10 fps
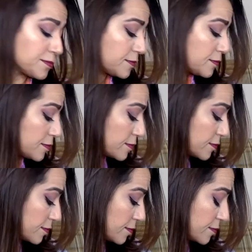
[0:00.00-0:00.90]

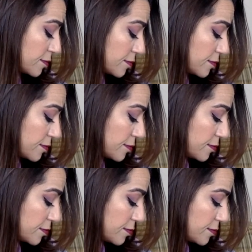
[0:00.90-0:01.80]

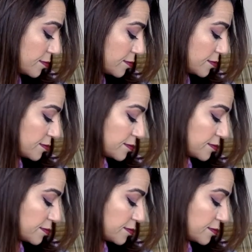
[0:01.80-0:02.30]
(no one is talking)